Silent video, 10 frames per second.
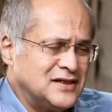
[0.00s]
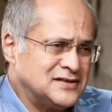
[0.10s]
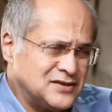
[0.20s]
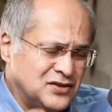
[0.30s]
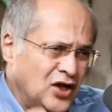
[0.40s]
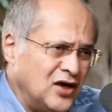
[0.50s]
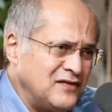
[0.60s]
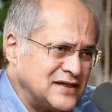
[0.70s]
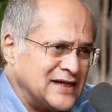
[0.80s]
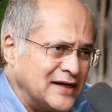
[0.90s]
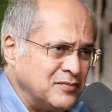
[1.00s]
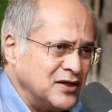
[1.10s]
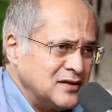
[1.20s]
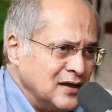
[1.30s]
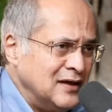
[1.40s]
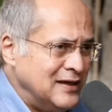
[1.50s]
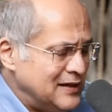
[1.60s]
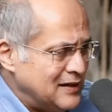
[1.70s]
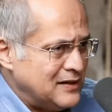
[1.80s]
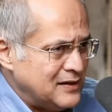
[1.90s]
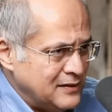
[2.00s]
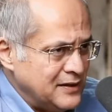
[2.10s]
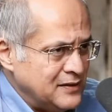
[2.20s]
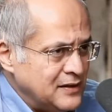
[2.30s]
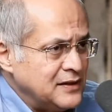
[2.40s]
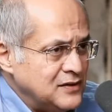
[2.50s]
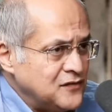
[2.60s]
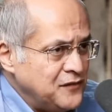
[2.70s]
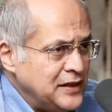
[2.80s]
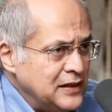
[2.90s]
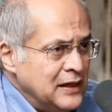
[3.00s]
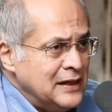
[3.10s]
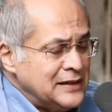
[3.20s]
And there is a lot of excitement in this field